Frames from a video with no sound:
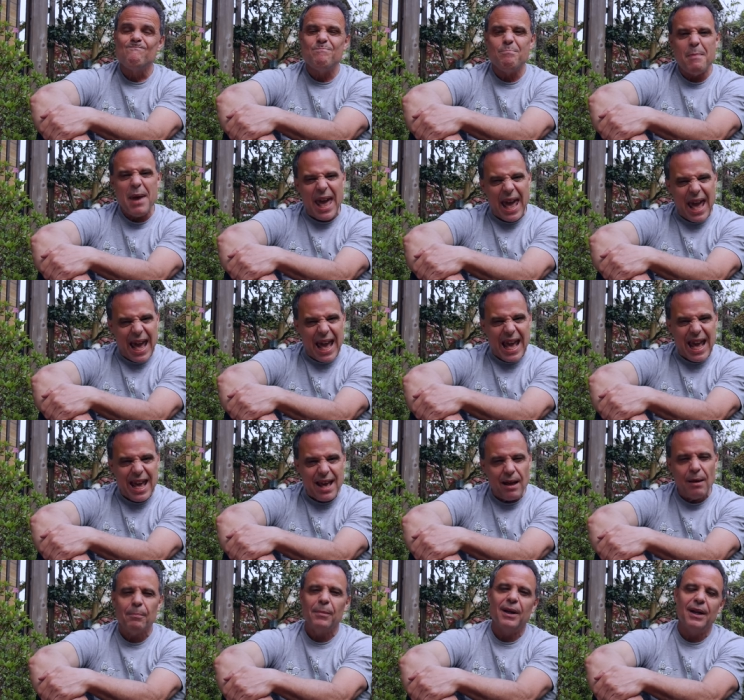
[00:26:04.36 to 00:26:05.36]

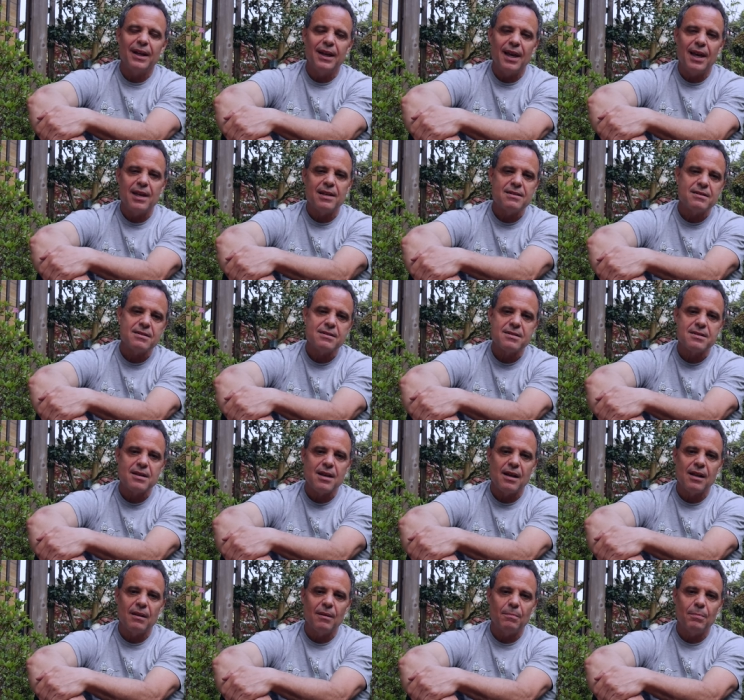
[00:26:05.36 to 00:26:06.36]
May, I'm gonna guess.
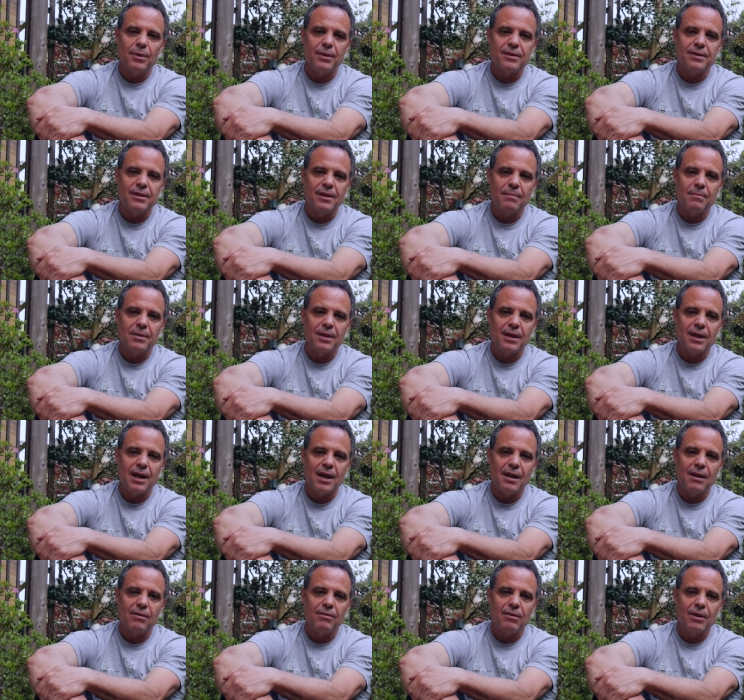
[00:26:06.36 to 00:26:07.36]
I'll put something
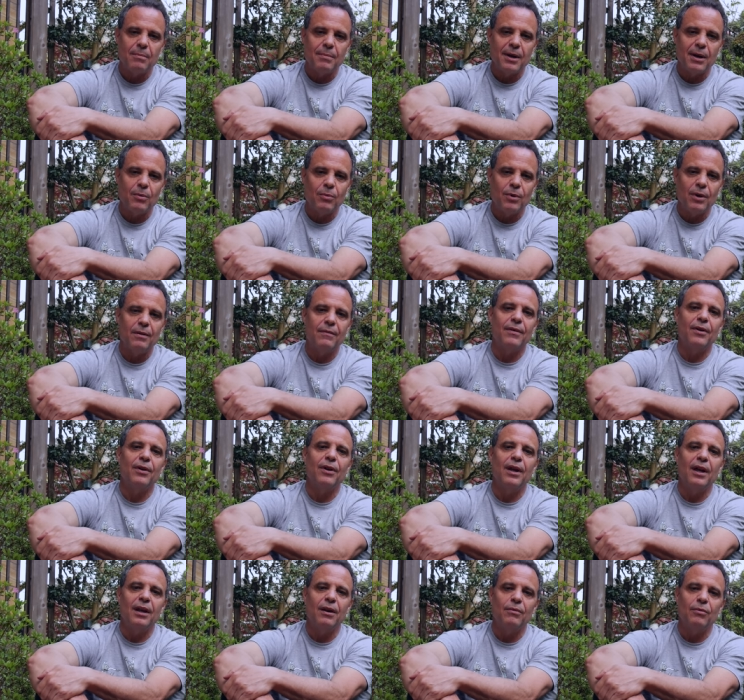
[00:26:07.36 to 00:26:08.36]
out about one of our
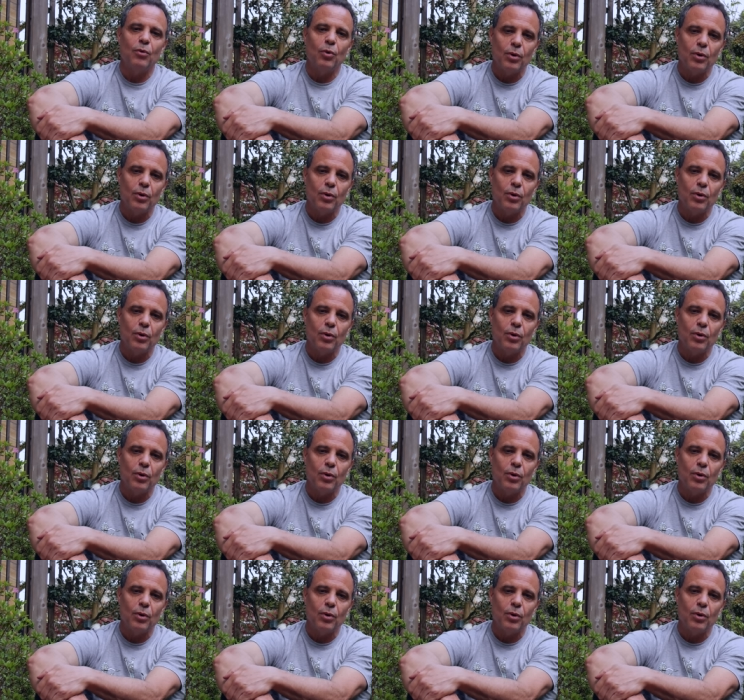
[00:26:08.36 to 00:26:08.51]
native